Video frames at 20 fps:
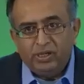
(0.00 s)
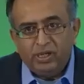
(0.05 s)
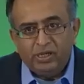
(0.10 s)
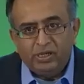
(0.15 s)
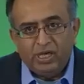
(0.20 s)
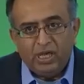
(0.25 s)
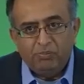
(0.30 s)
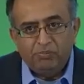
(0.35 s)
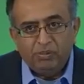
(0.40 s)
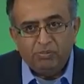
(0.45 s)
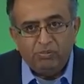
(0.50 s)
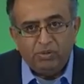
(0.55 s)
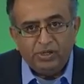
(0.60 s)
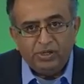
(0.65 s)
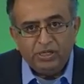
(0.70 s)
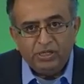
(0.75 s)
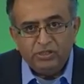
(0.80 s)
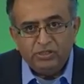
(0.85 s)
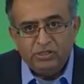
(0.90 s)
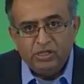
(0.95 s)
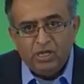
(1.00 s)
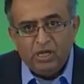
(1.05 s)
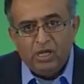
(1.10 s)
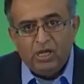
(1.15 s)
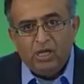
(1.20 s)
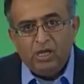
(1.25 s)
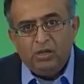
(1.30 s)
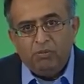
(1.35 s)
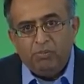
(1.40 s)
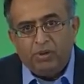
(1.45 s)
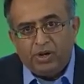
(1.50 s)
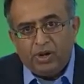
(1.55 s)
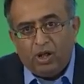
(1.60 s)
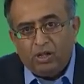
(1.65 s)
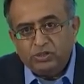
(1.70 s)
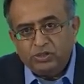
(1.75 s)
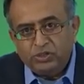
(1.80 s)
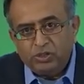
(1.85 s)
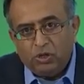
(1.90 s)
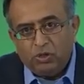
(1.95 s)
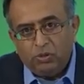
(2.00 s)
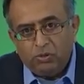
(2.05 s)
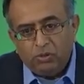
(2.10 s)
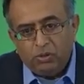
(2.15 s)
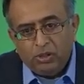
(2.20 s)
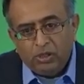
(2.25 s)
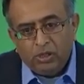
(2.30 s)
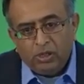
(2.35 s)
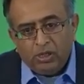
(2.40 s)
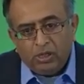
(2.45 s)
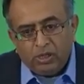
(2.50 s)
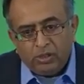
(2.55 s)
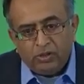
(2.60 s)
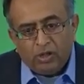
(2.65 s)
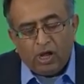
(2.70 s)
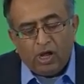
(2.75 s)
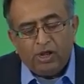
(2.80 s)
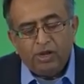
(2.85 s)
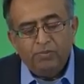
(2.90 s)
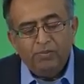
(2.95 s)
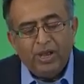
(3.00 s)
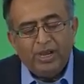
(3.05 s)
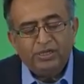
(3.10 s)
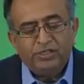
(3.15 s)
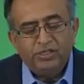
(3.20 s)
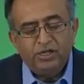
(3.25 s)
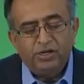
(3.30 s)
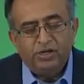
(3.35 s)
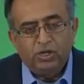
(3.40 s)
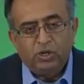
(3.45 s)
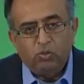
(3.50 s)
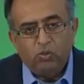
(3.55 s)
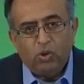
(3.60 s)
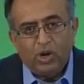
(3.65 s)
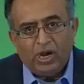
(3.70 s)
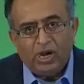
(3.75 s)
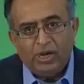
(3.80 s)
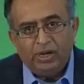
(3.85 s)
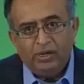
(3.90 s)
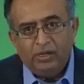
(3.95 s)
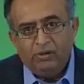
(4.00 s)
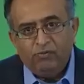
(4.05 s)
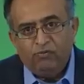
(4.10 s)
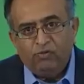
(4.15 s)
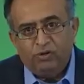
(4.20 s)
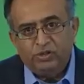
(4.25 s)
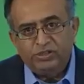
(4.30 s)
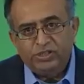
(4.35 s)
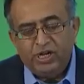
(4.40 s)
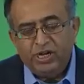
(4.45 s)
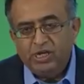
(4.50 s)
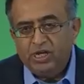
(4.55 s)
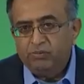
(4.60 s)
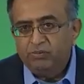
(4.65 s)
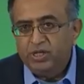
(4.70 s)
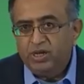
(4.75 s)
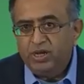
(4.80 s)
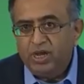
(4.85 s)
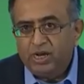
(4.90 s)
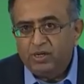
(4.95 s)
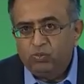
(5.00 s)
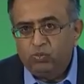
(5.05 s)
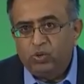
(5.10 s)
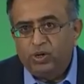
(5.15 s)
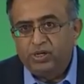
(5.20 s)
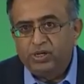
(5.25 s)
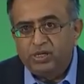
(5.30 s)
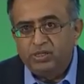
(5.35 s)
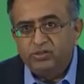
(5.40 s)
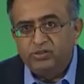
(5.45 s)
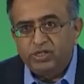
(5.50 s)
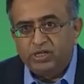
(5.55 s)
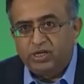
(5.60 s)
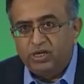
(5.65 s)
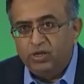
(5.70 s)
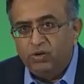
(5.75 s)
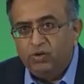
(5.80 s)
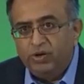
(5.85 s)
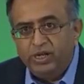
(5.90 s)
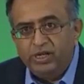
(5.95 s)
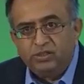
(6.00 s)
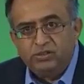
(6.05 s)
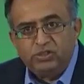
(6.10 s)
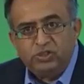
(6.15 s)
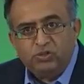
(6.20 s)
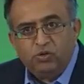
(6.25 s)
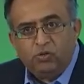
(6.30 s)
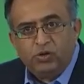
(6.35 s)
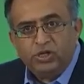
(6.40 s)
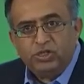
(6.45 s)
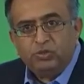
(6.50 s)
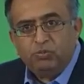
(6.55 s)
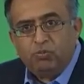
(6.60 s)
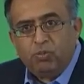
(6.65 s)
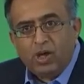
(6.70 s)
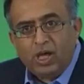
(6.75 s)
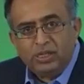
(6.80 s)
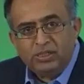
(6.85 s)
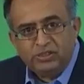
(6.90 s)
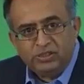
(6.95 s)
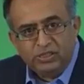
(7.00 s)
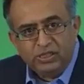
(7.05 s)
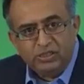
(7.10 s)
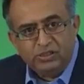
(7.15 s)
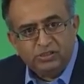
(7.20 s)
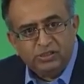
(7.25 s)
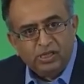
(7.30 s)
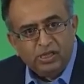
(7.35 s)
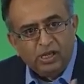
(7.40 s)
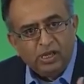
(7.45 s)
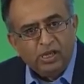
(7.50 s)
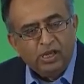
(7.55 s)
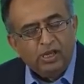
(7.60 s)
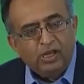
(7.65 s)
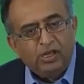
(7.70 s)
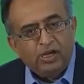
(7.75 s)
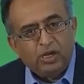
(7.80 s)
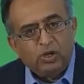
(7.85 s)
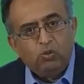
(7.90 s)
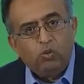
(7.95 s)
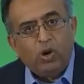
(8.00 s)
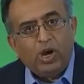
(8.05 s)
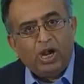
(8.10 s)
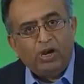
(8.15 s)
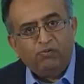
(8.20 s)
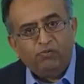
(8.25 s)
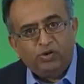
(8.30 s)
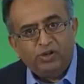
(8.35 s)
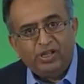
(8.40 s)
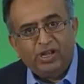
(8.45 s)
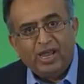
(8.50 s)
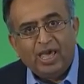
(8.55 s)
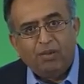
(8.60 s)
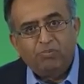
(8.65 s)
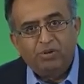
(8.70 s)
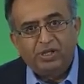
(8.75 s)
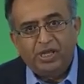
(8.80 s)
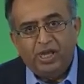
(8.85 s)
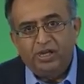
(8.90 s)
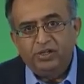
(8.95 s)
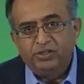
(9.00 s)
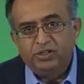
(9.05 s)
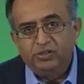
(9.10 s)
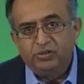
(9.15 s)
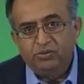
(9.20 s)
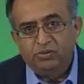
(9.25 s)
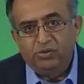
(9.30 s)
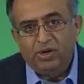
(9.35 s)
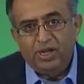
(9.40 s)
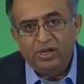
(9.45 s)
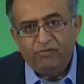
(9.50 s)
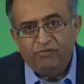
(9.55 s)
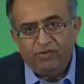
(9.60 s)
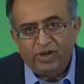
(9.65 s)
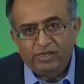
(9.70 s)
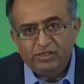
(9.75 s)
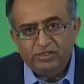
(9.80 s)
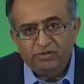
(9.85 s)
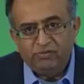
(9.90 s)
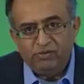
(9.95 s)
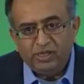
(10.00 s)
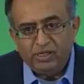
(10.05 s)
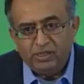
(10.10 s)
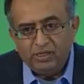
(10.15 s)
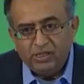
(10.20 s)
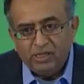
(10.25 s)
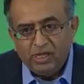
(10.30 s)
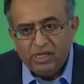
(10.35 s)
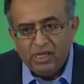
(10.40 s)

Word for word: uh, capabilities, but also the automation required for setting up the network and security and storage policies required for that application to run effectively.